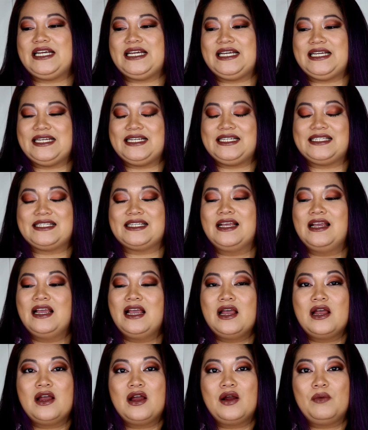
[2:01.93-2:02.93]
is
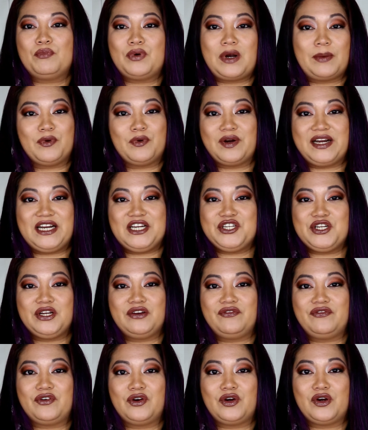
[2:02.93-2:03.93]

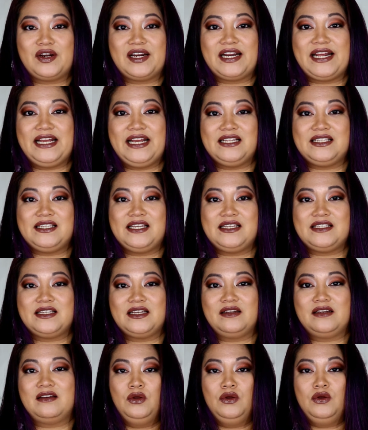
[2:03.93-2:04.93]
preparation for hurricane
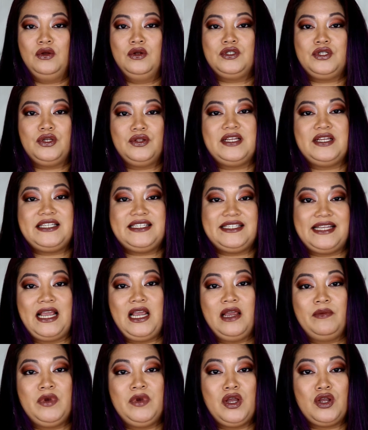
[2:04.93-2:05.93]
season. So the
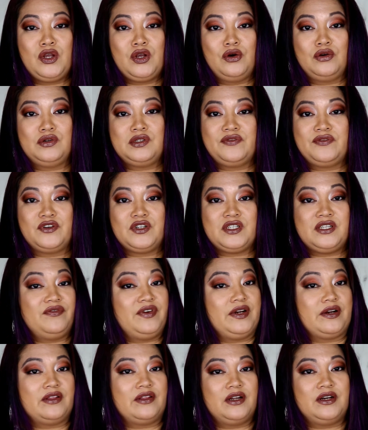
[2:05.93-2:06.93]
same goes for
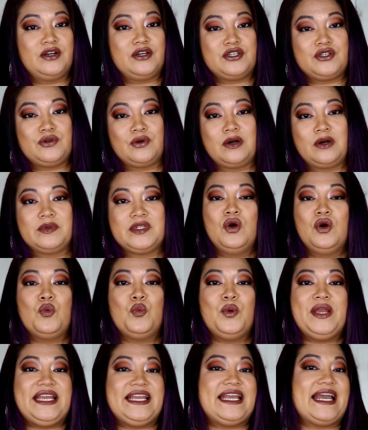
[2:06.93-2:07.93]
severe thunderstorm.
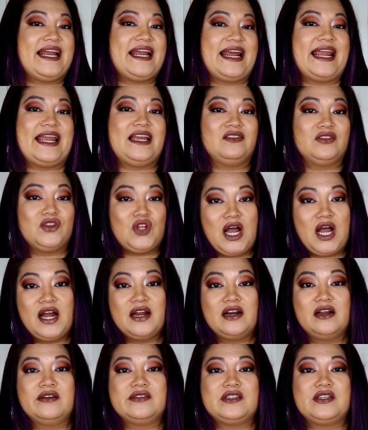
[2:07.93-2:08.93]
We get a
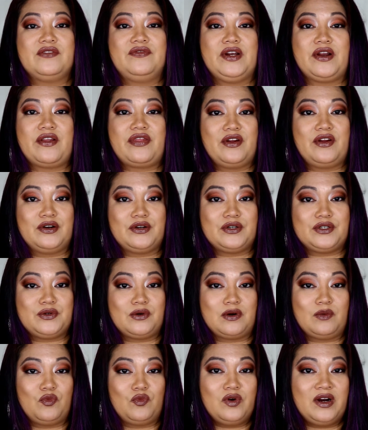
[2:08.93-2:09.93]
lot of severe
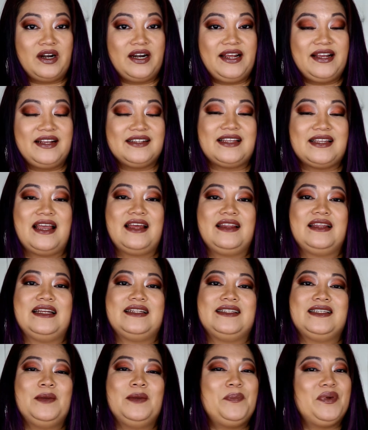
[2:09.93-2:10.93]
thunderstorm warnings, and they
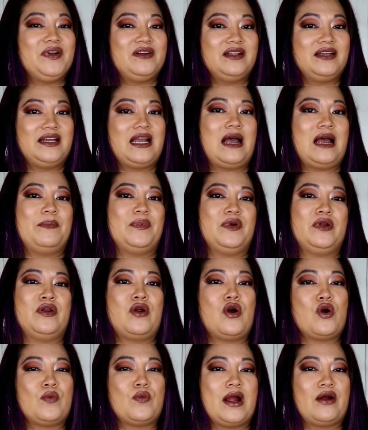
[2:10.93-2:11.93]
typically
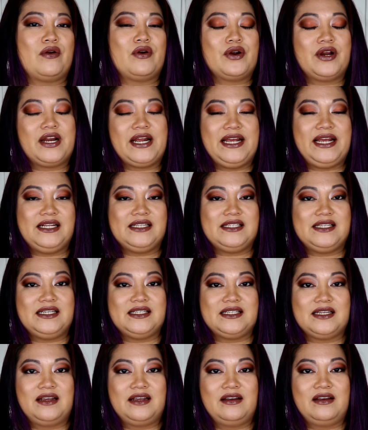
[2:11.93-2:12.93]
happen around hurricane
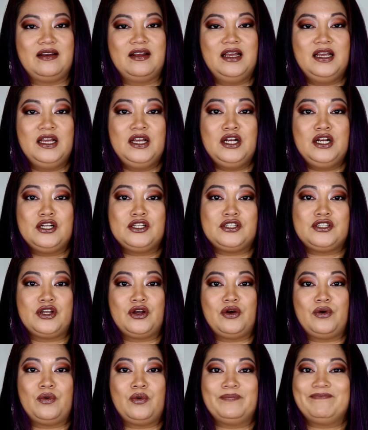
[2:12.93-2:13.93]
season.
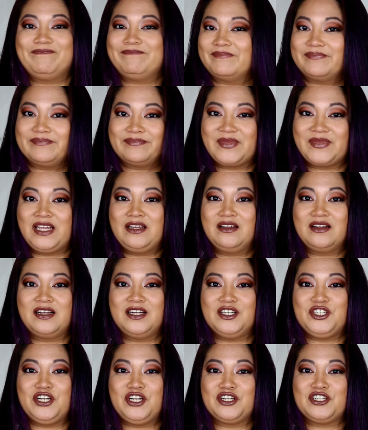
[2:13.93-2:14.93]
So
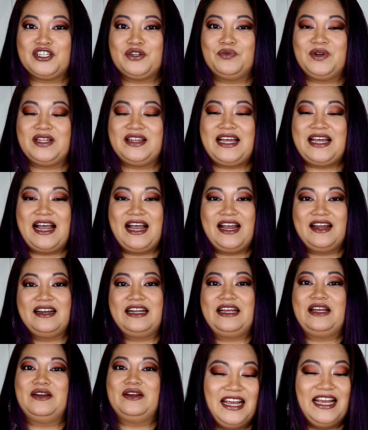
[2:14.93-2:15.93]
conjunction with
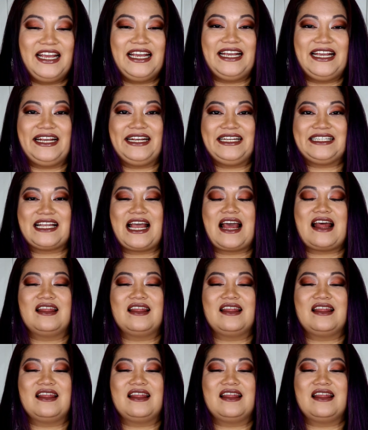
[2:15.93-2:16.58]
that is